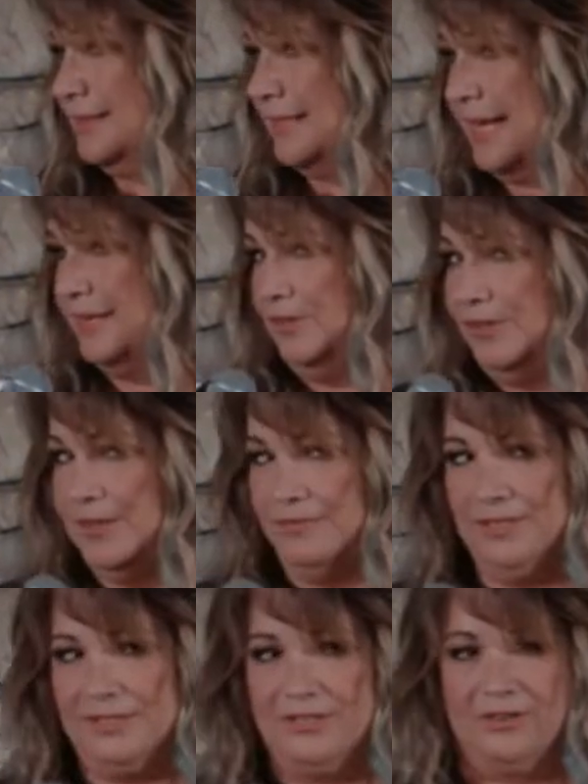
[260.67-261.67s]
title of
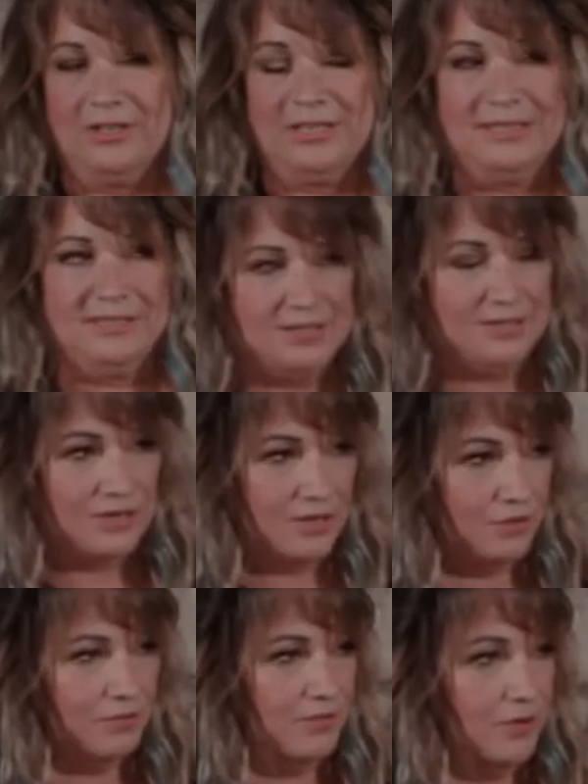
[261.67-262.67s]
this talk is It's
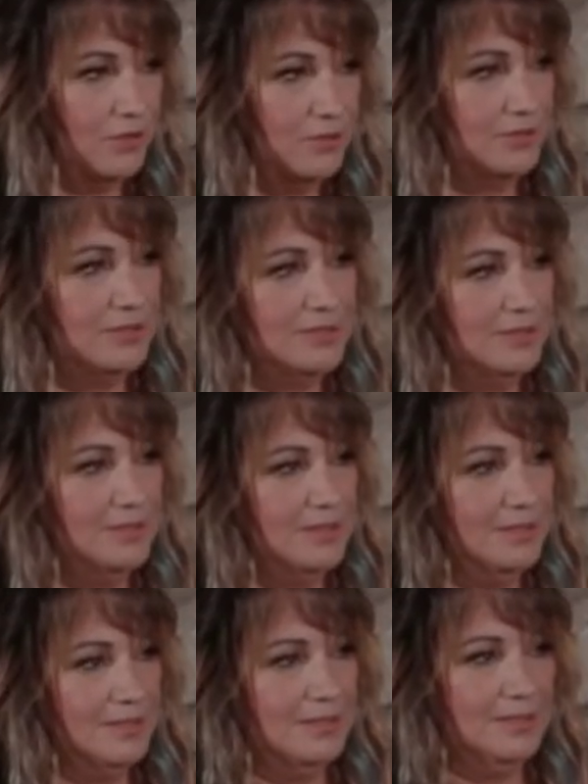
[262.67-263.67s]
Not Your Fault,
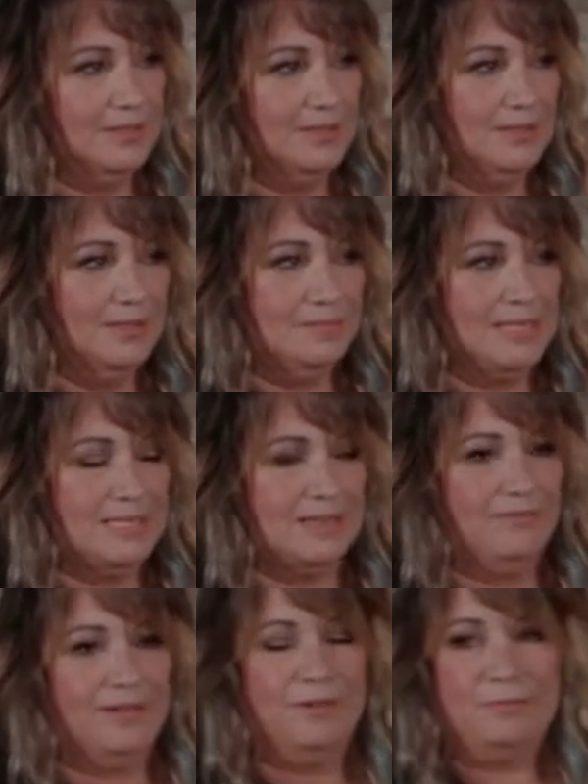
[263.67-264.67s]
because
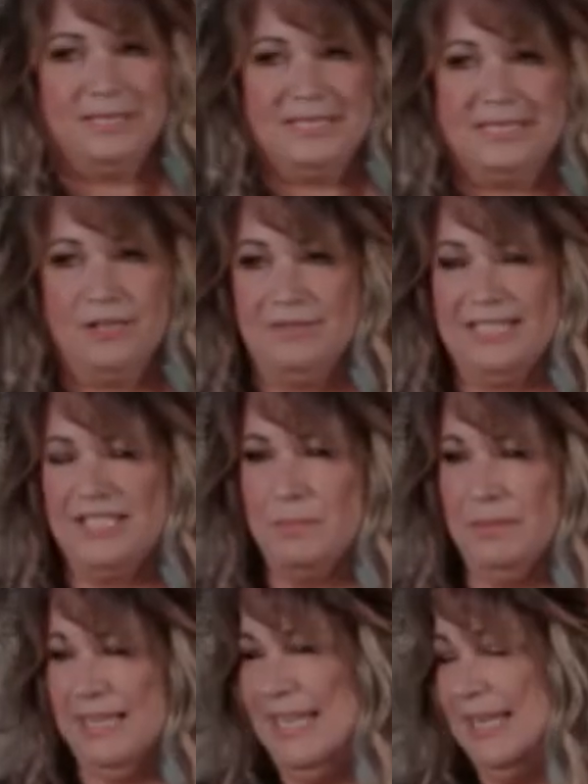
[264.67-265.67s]
I found myself
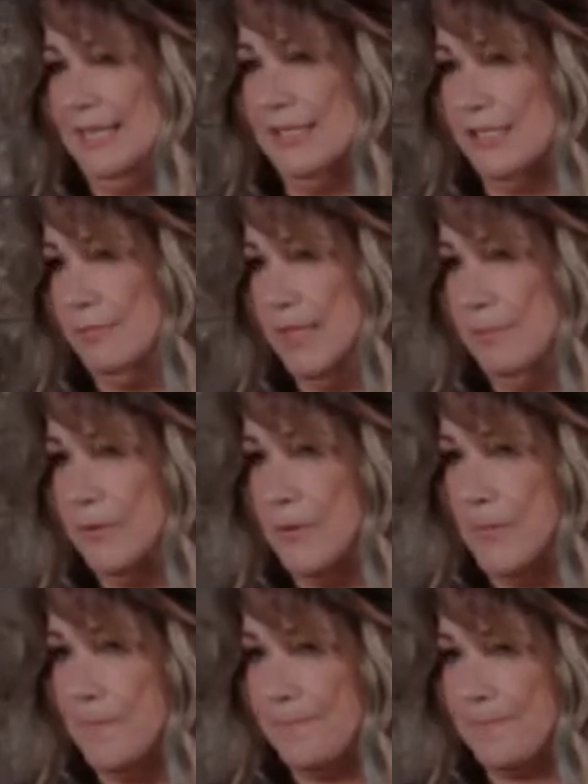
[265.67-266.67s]
explaining to
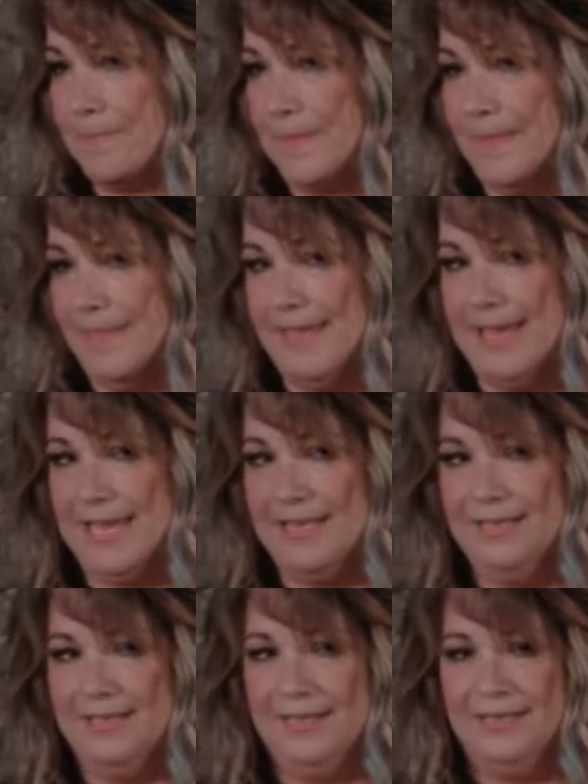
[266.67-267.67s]
people that
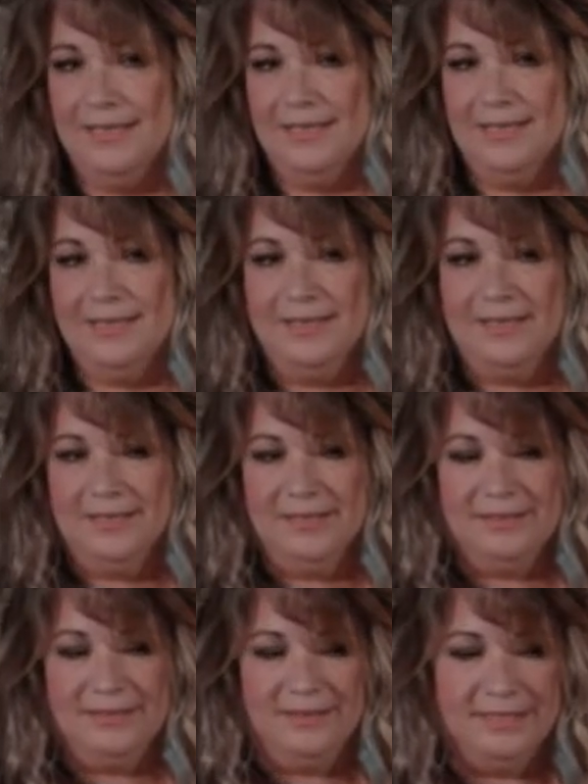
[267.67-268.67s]

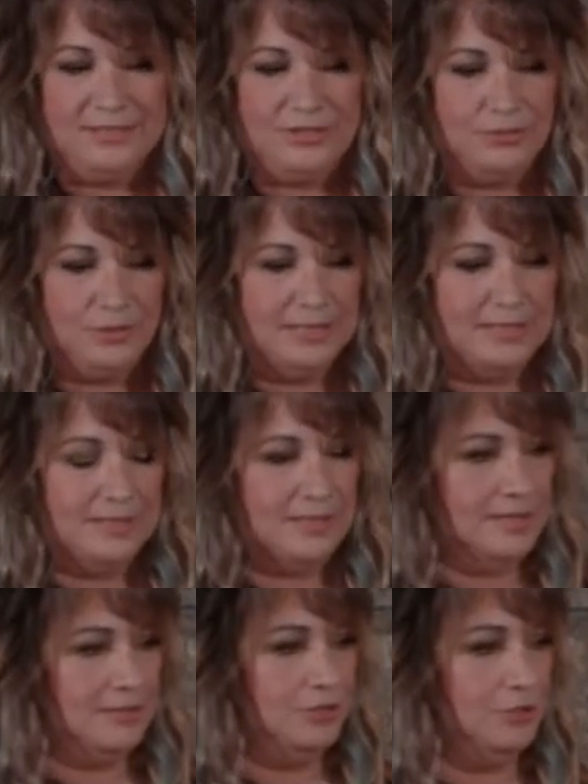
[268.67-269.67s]
this was
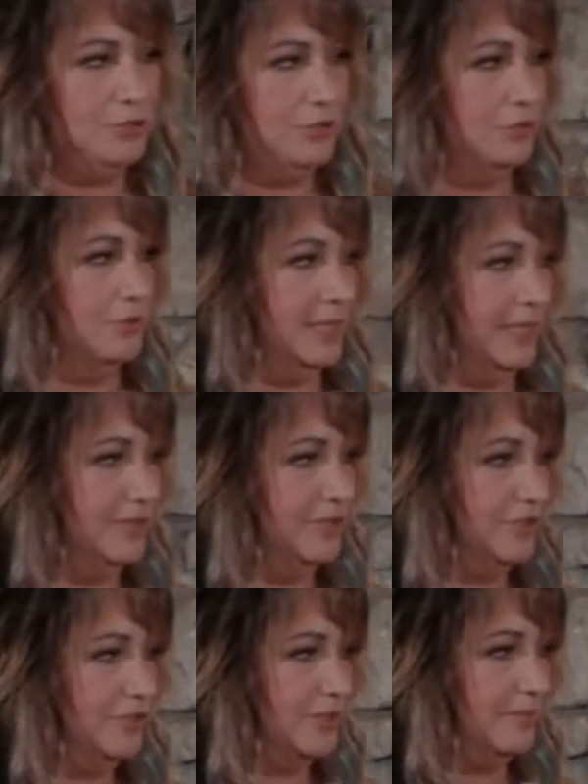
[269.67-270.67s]
due to a
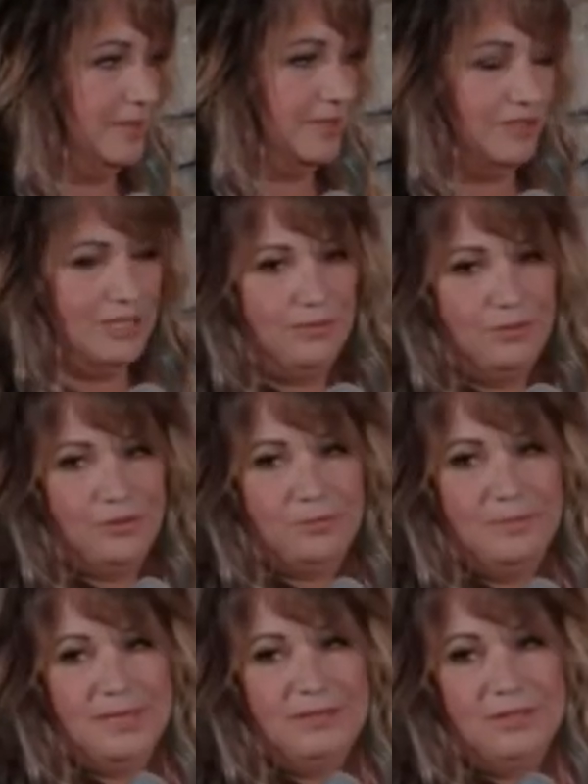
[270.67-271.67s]
relationship that she had with her
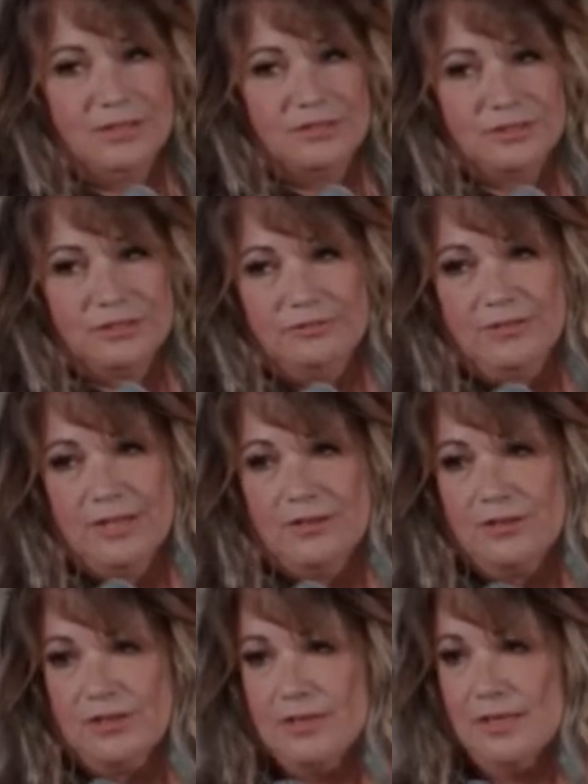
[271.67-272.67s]
biological
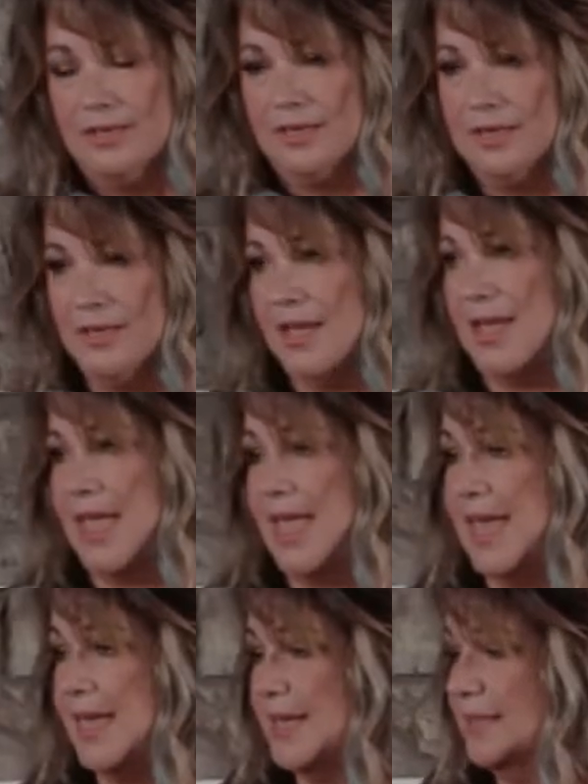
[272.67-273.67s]
father.
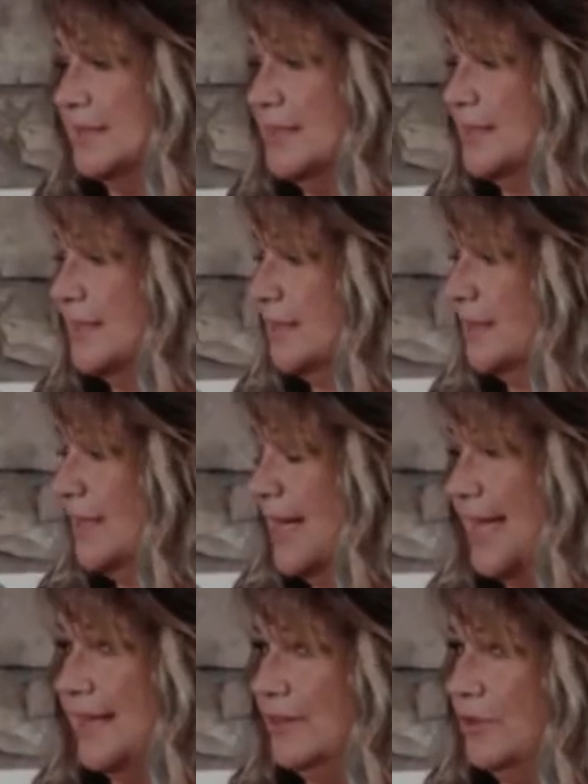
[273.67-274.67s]
And
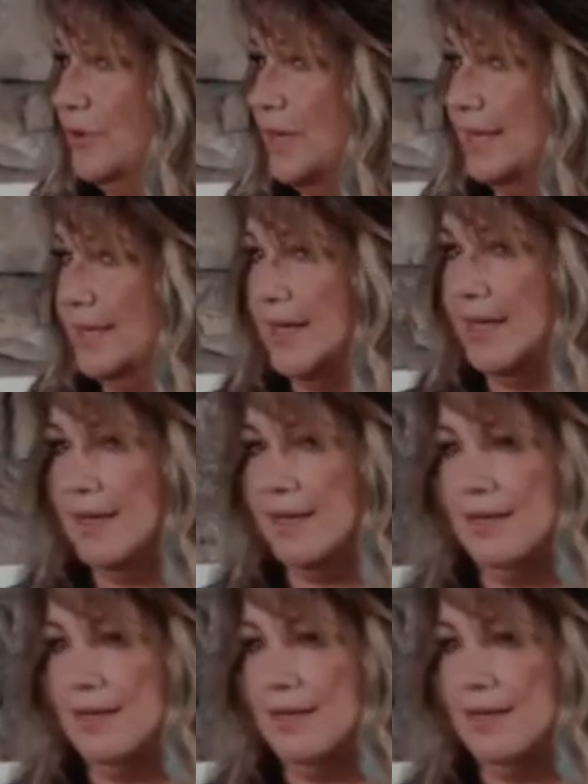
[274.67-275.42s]
I had no idea.